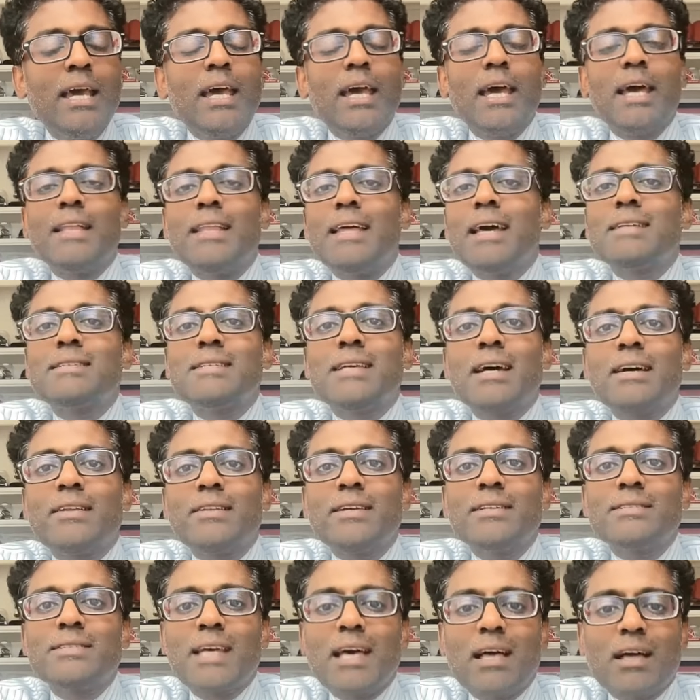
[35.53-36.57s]
and that's how
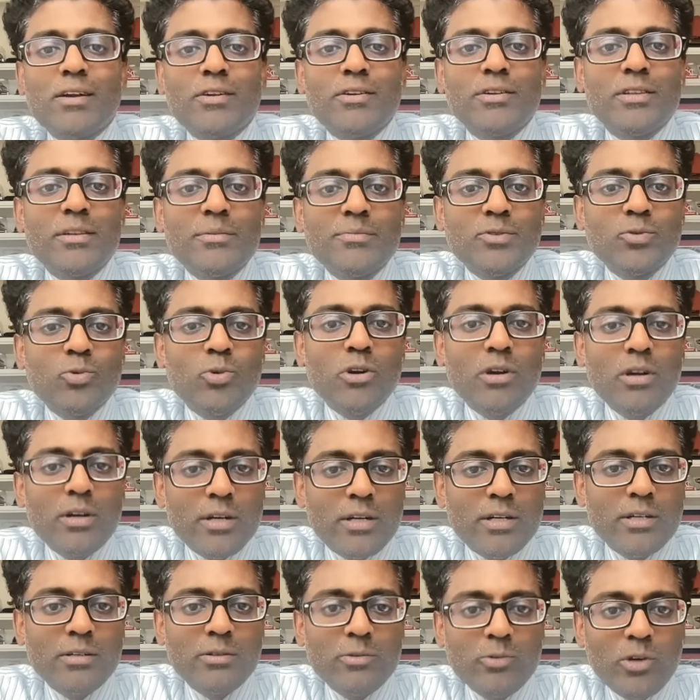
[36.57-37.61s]
these algorithms
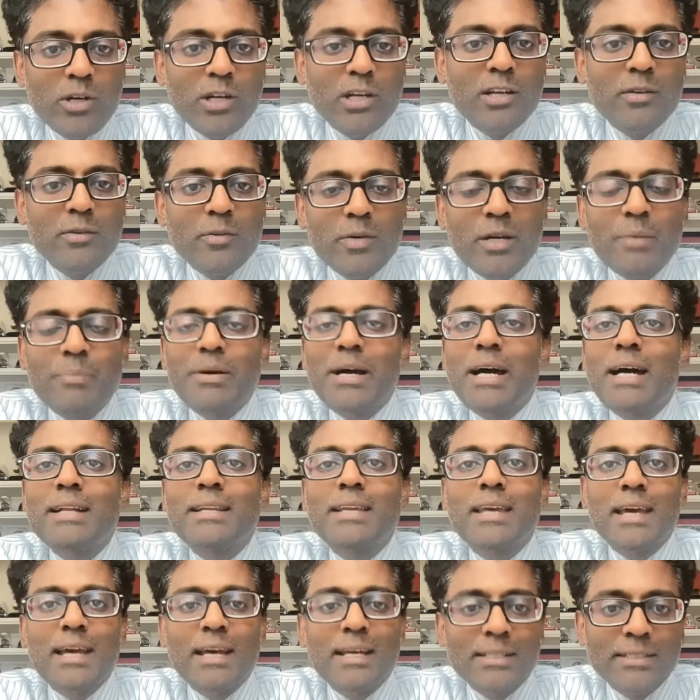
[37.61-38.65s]
work. Welcome to my
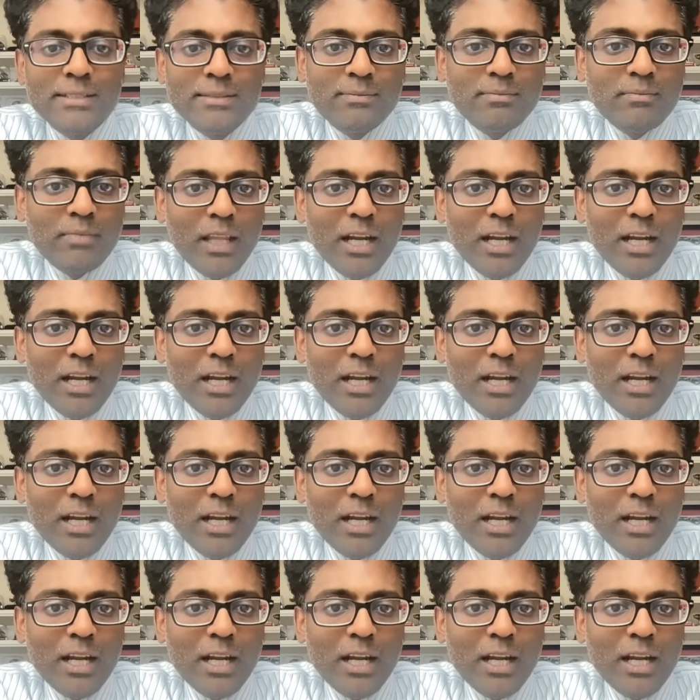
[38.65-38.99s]
podcast.